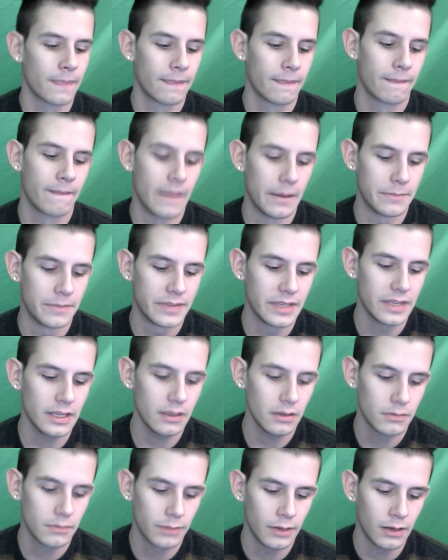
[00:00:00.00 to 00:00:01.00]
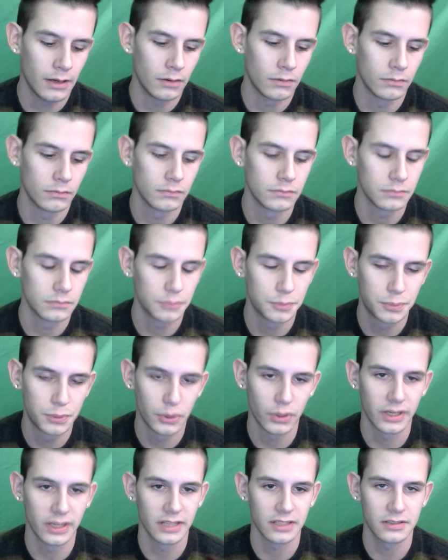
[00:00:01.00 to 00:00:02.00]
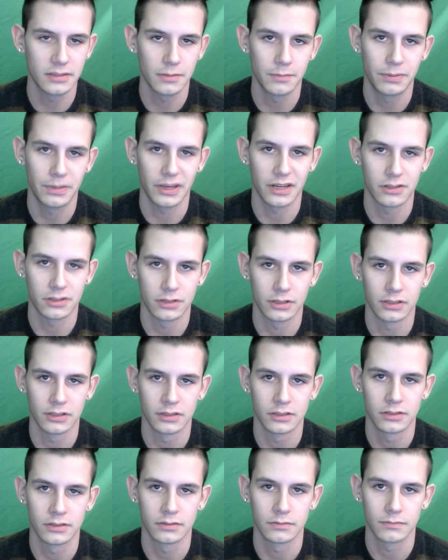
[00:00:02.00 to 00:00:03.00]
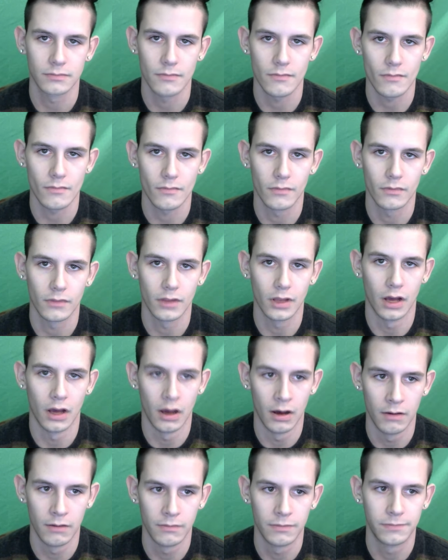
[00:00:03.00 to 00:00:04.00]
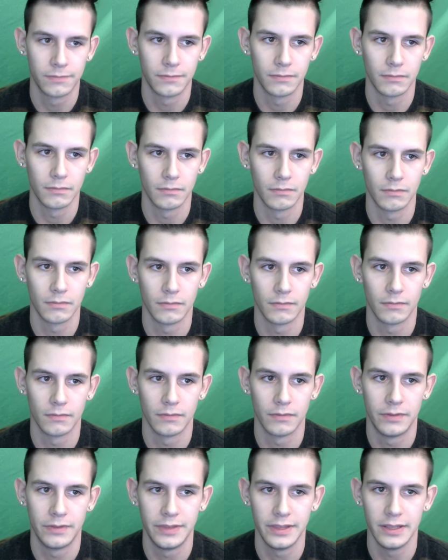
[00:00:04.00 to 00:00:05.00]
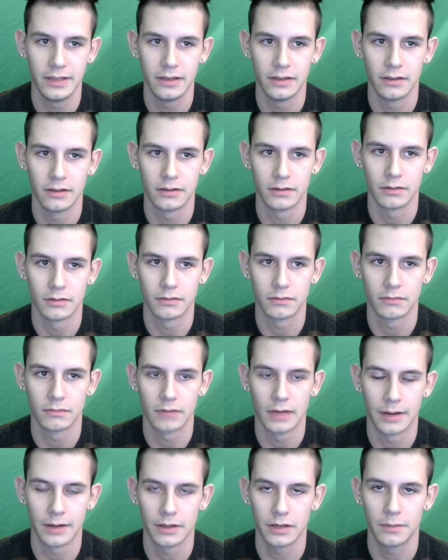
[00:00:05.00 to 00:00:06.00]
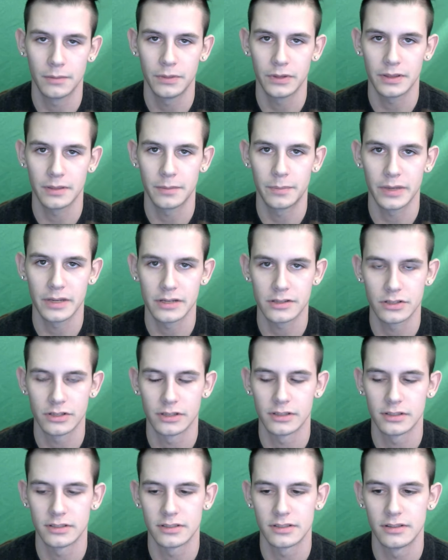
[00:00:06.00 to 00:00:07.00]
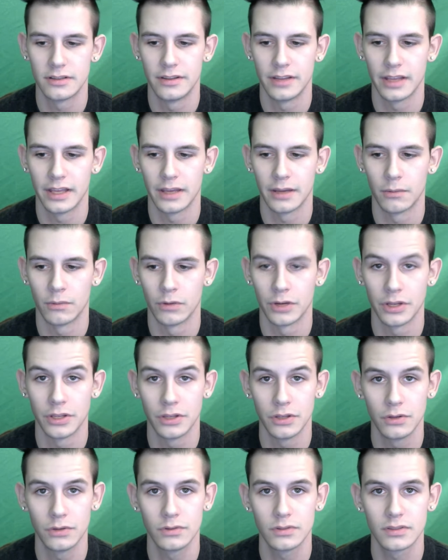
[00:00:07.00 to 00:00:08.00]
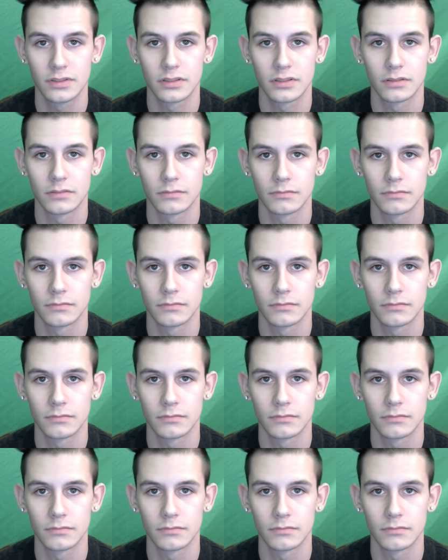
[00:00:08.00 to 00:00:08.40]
I'm thinking about putting some pictures of the I'm going to put the pictures that were used